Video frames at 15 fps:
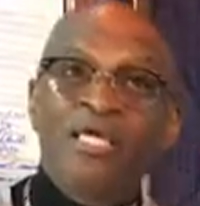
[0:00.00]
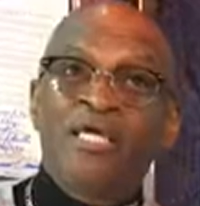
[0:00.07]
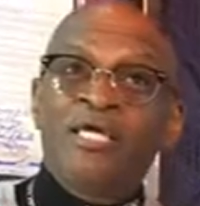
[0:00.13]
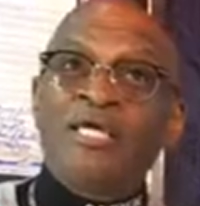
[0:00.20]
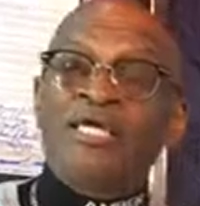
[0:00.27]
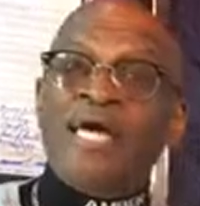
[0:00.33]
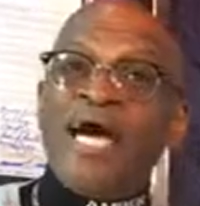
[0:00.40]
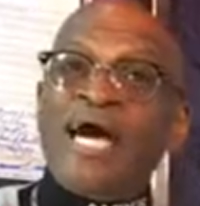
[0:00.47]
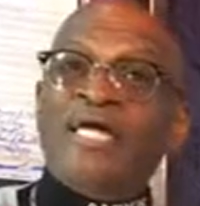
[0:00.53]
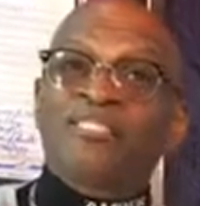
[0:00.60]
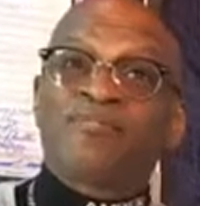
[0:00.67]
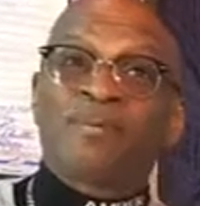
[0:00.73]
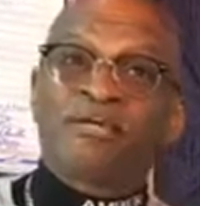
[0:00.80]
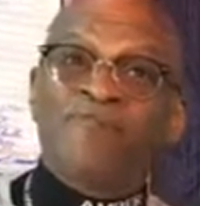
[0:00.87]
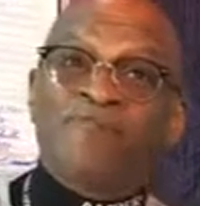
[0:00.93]
He
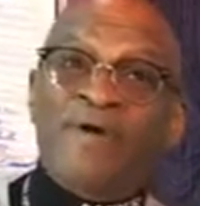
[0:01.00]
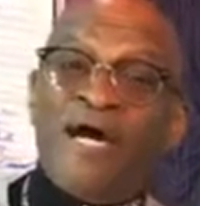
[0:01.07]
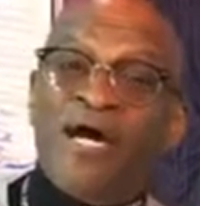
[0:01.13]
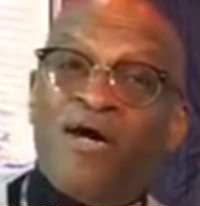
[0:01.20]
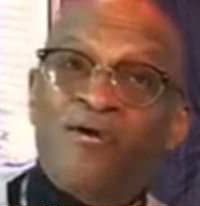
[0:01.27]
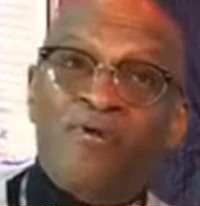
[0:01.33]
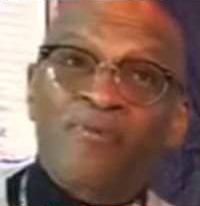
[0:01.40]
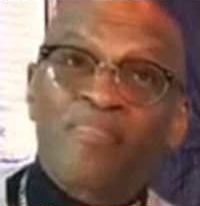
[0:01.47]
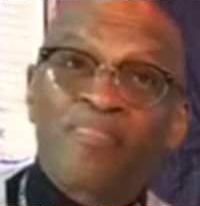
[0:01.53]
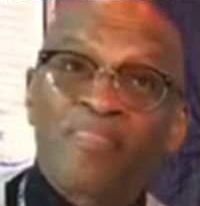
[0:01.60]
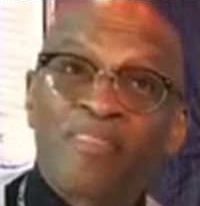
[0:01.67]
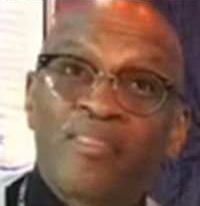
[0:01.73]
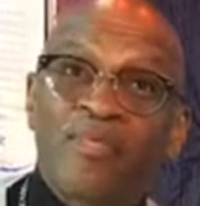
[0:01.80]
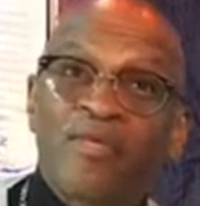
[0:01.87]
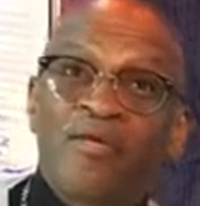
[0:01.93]
has been found,
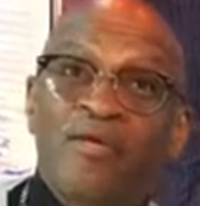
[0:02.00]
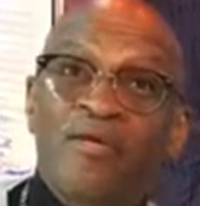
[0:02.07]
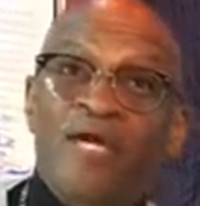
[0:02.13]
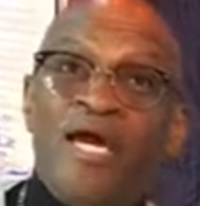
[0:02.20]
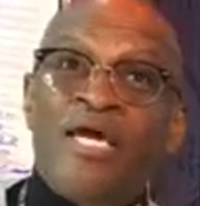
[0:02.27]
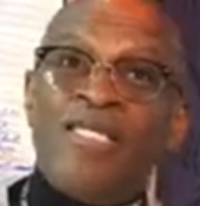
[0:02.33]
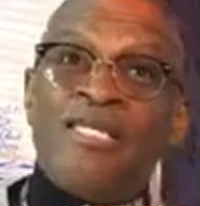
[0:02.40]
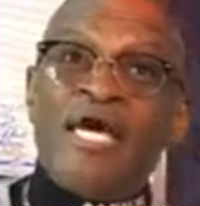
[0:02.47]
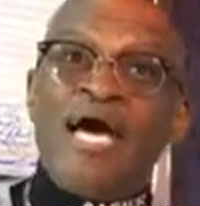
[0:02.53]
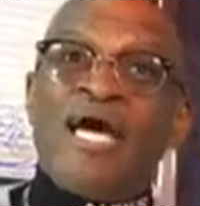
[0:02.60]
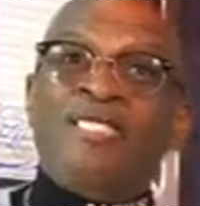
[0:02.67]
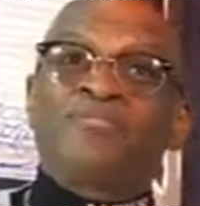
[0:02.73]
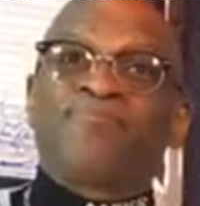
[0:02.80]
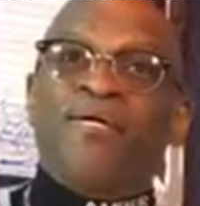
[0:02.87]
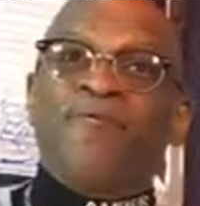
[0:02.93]
and he
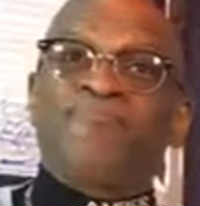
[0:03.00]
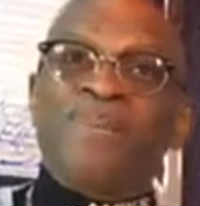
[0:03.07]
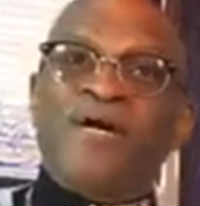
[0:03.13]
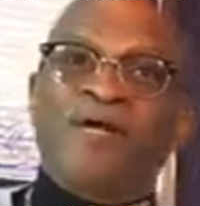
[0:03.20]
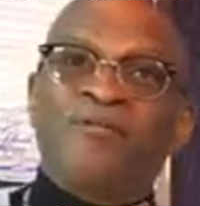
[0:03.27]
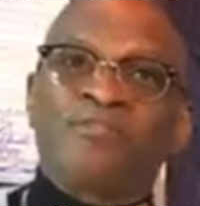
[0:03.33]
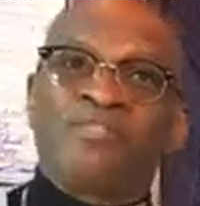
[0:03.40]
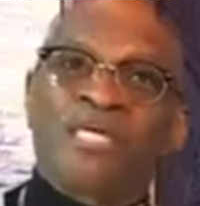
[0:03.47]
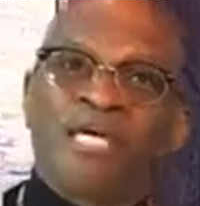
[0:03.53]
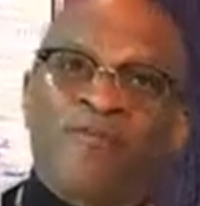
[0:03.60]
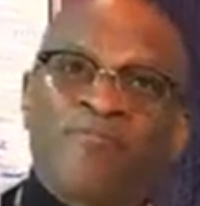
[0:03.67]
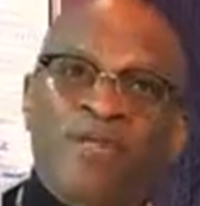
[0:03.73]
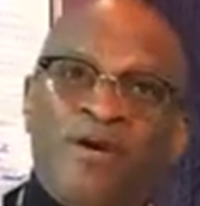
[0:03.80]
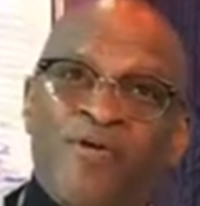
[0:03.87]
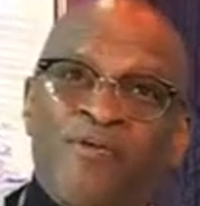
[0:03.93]
has been found
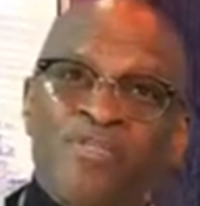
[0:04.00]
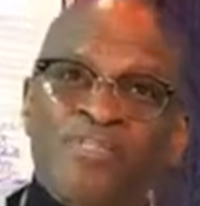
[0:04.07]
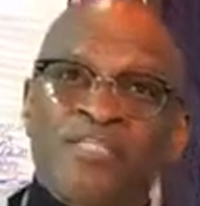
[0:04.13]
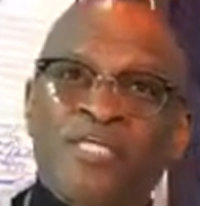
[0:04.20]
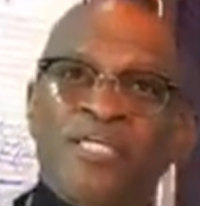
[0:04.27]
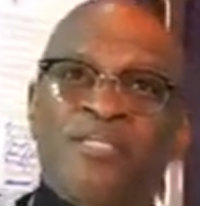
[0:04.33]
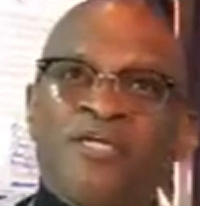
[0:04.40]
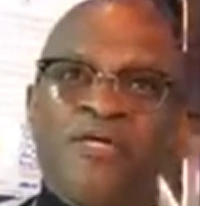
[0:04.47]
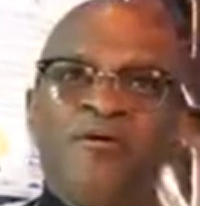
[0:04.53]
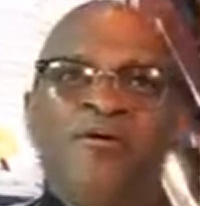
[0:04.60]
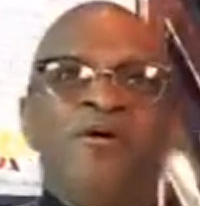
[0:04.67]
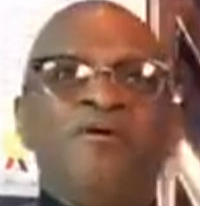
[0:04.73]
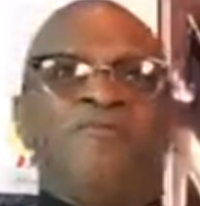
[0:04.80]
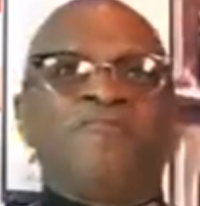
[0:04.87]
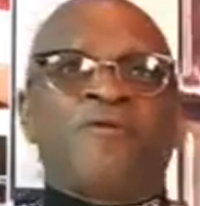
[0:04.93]
safe. There you see the
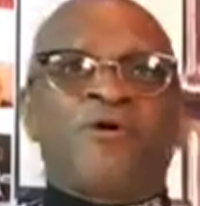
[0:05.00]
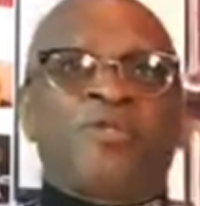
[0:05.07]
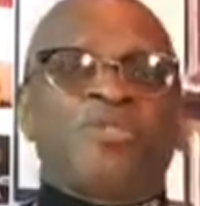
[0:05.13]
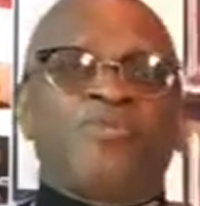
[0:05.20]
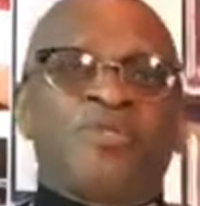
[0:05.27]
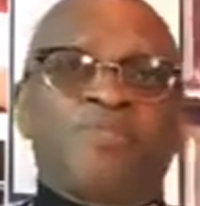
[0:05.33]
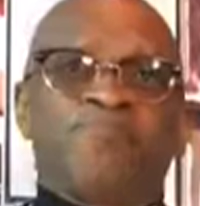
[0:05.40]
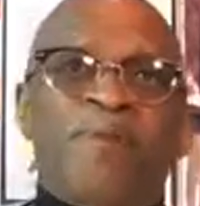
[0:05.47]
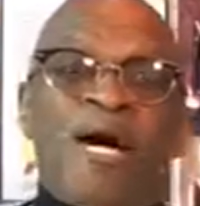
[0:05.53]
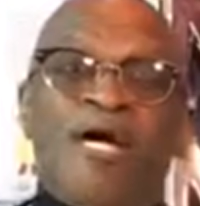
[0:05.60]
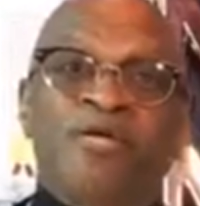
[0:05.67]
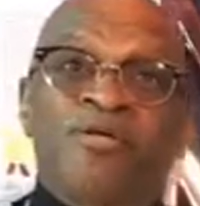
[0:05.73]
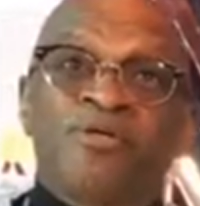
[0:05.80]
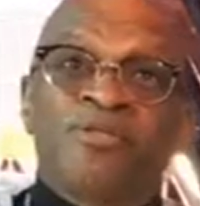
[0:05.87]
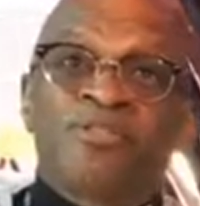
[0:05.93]
first
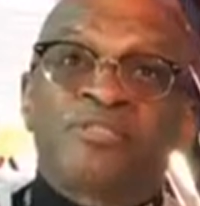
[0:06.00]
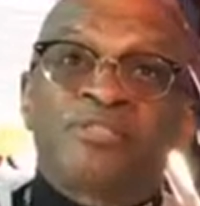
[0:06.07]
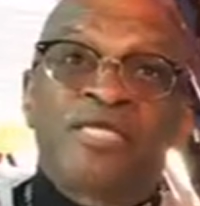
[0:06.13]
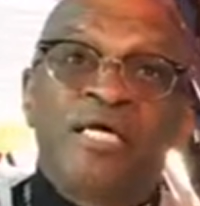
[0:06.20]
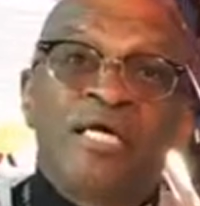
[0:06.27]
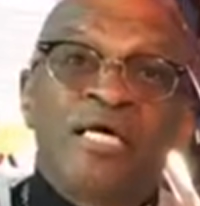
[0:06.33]
responders